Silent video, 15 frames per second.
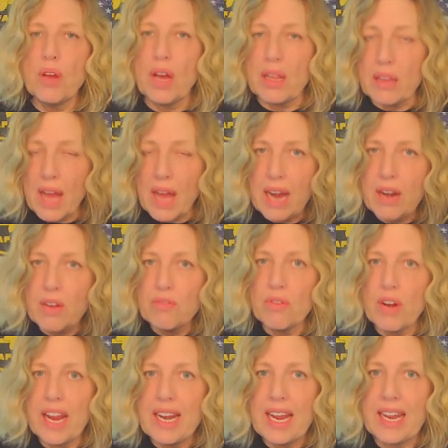a lot of
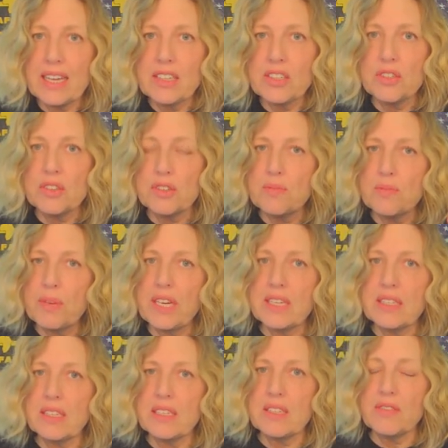right answers
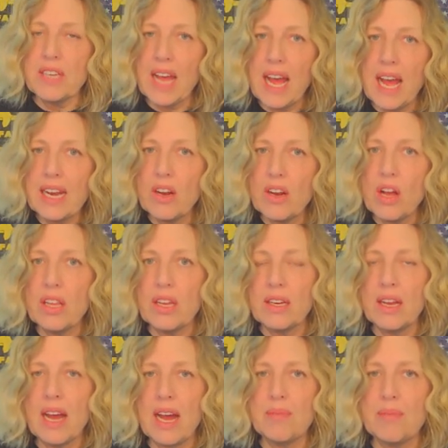because it's not at all
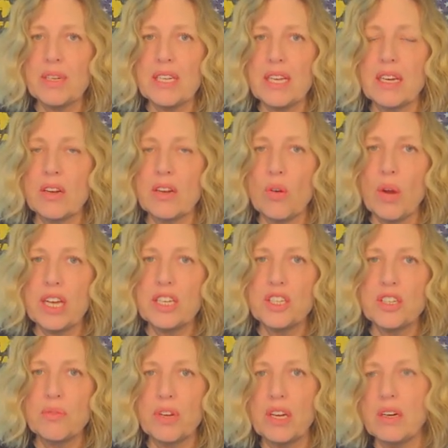uncommon to get a
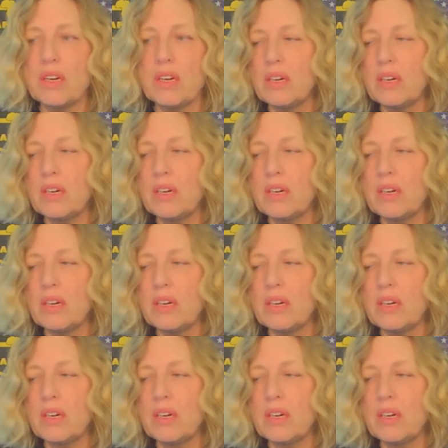question where you,